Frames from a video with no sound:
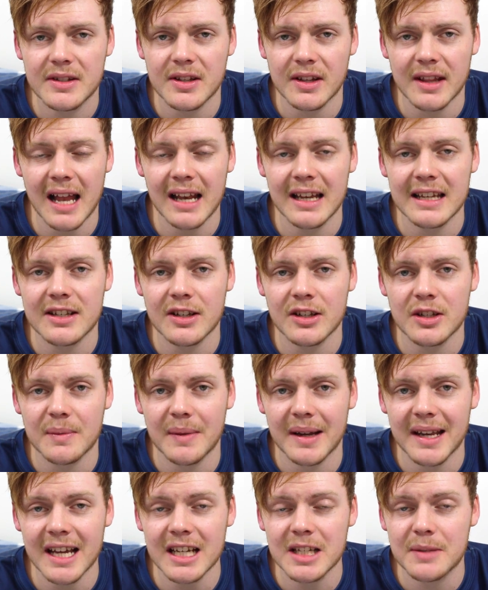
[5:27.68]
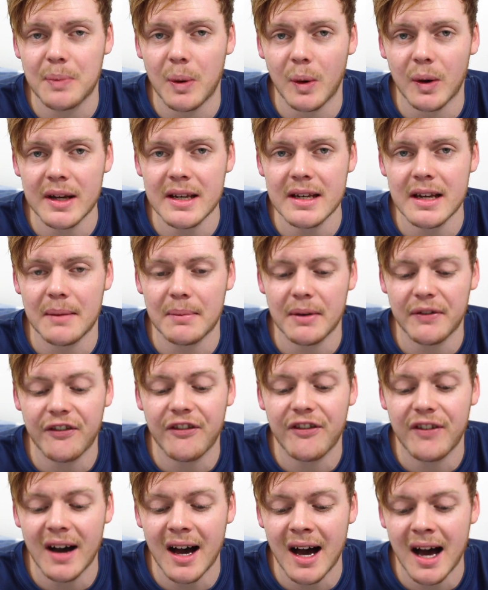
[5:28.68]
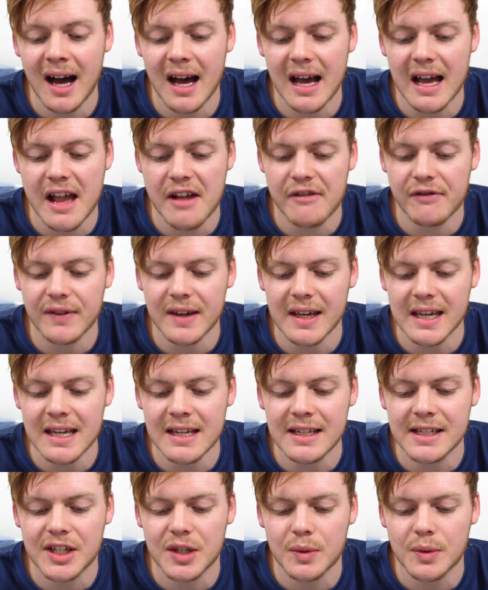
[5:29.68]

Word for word: So that leads on to my next point, number five, eat